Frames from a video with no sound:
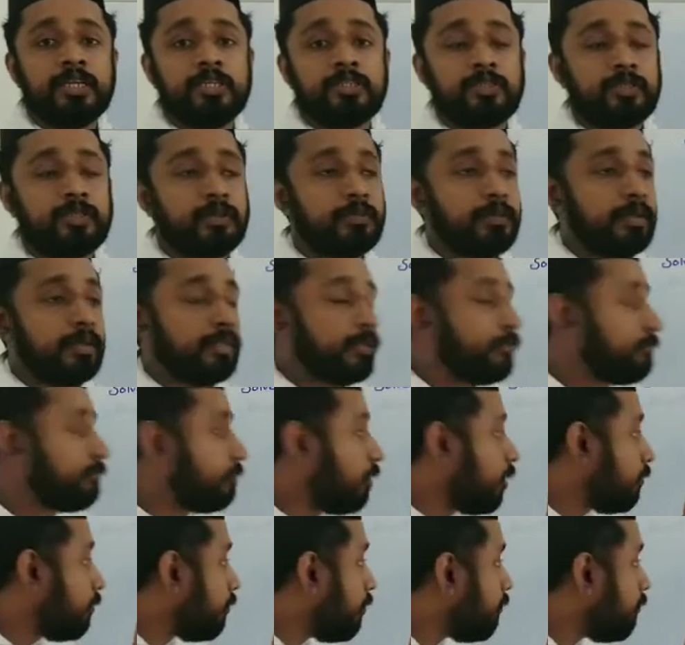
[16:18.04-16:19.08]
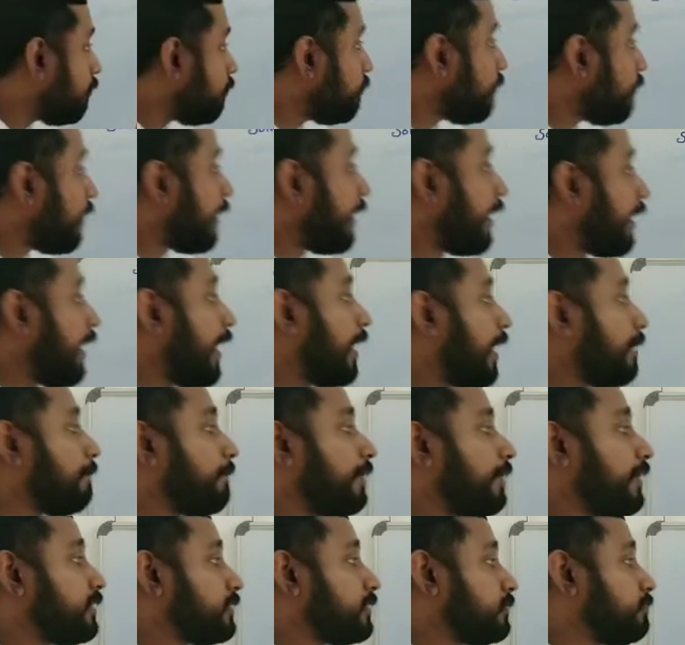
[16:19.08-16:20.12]
it should be in the form of a
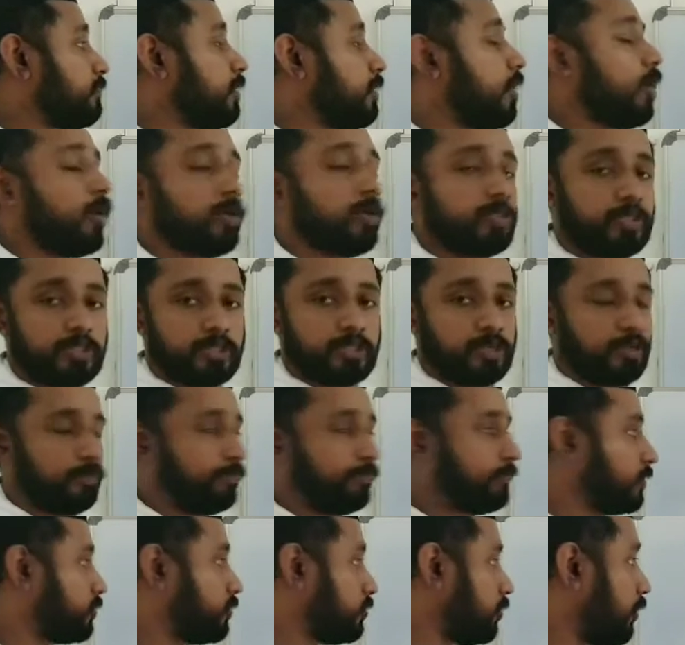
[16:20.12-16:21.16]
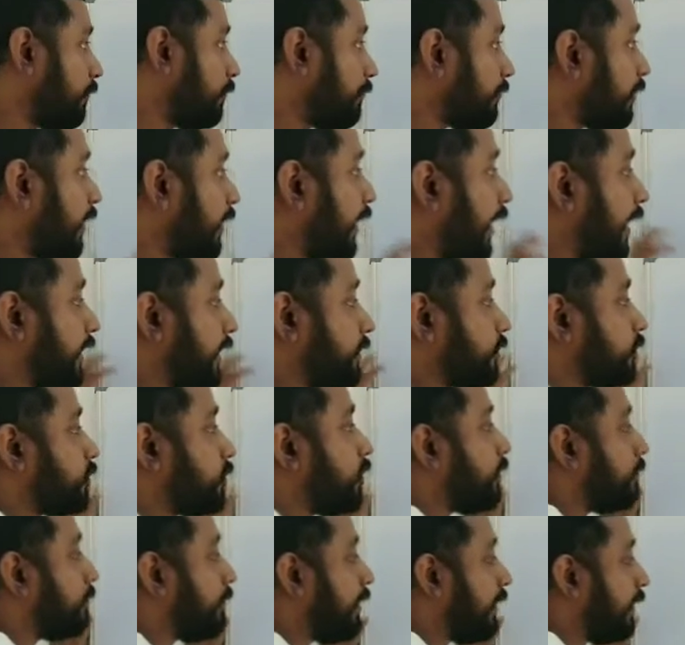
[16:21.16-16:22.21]
minus b all square. So x
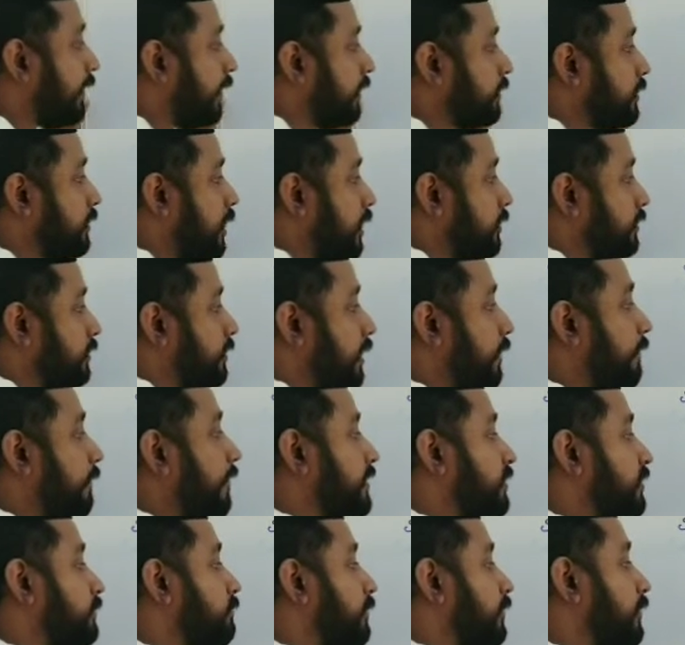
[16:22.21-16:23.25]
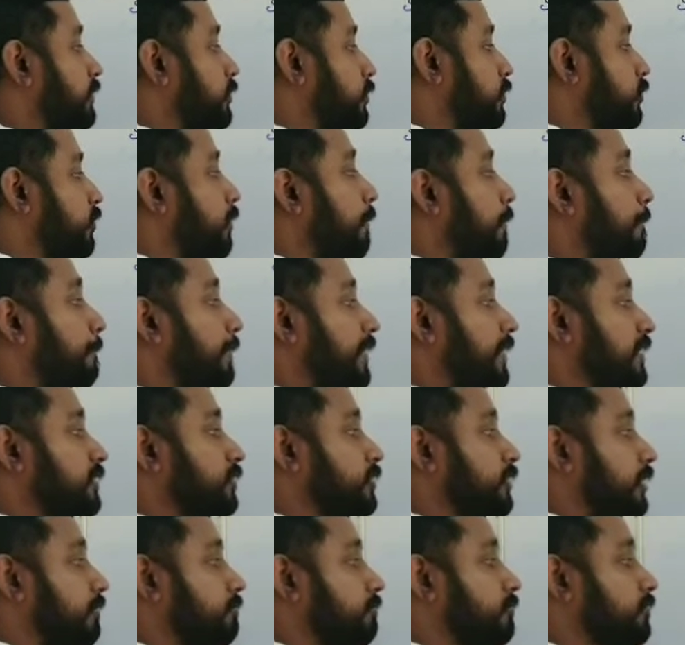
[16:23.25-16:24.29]
square minus 7x by 2
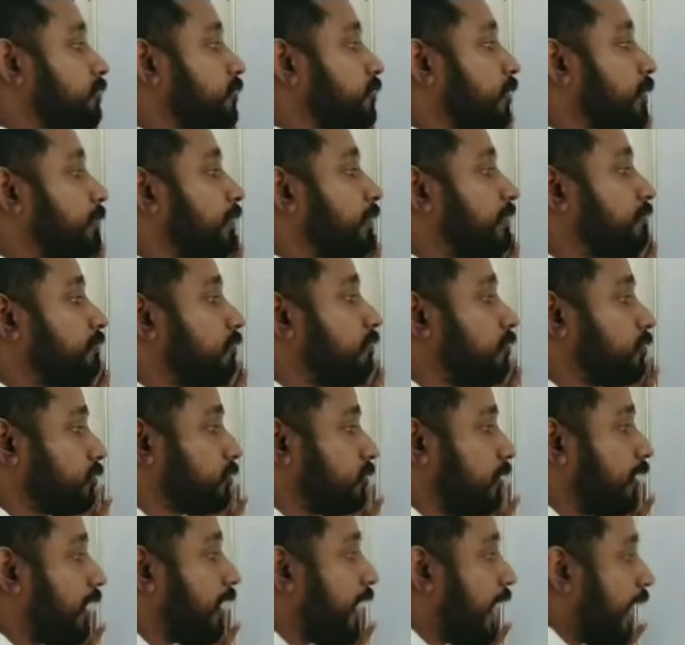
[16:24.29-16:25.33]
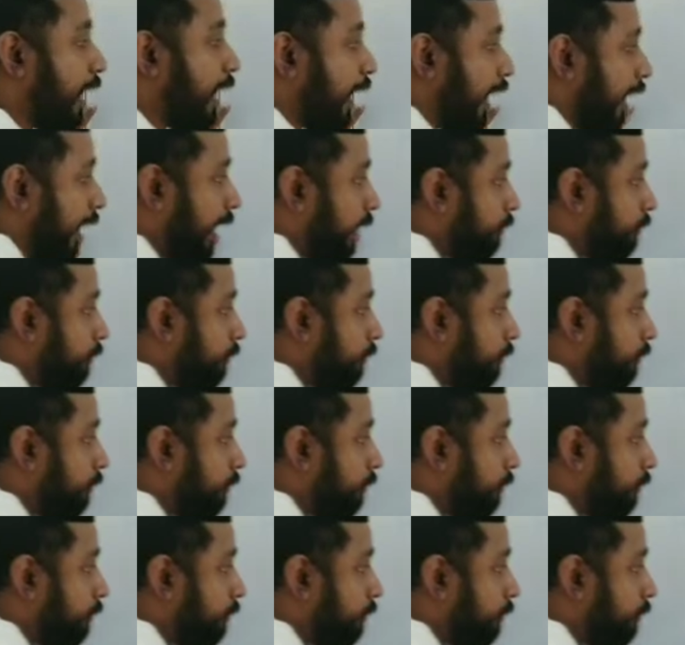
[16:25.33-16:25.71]
plus 7 square by 4 square.